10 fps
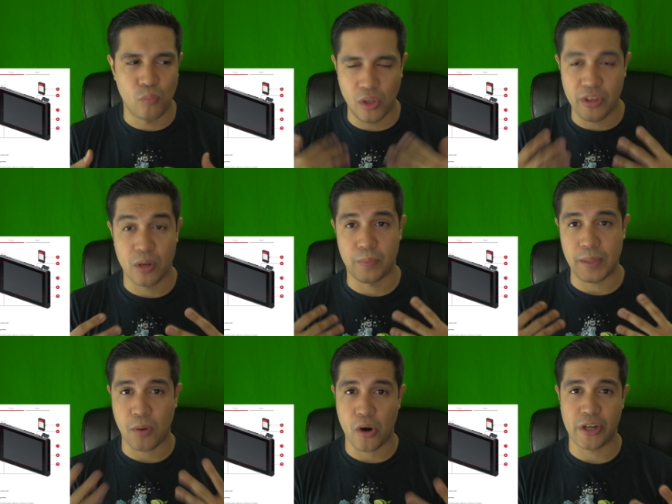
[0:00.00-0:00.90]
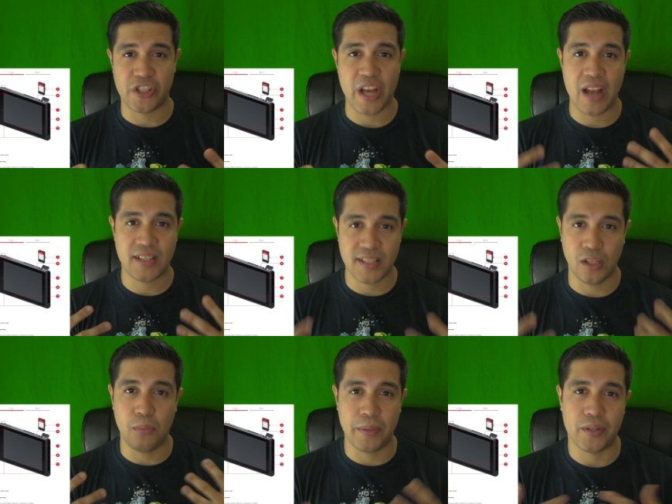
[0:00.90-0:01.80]
Will there be party chat
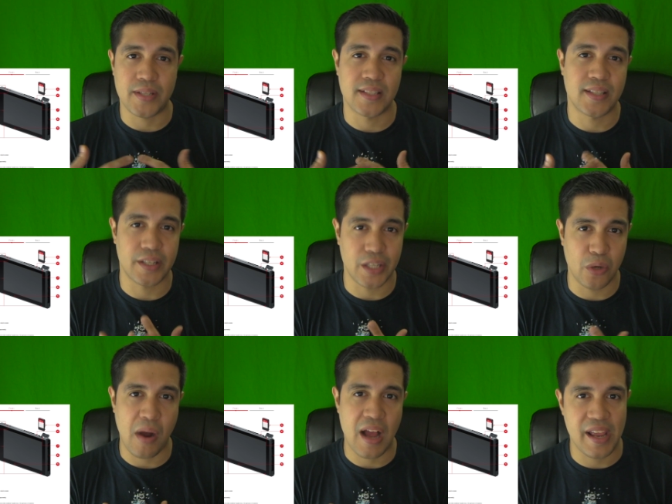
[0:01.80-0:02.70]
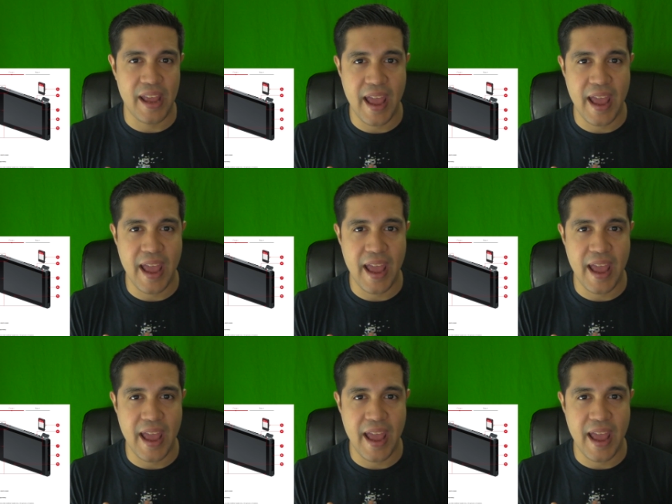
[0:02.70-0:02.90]
still built into the UI,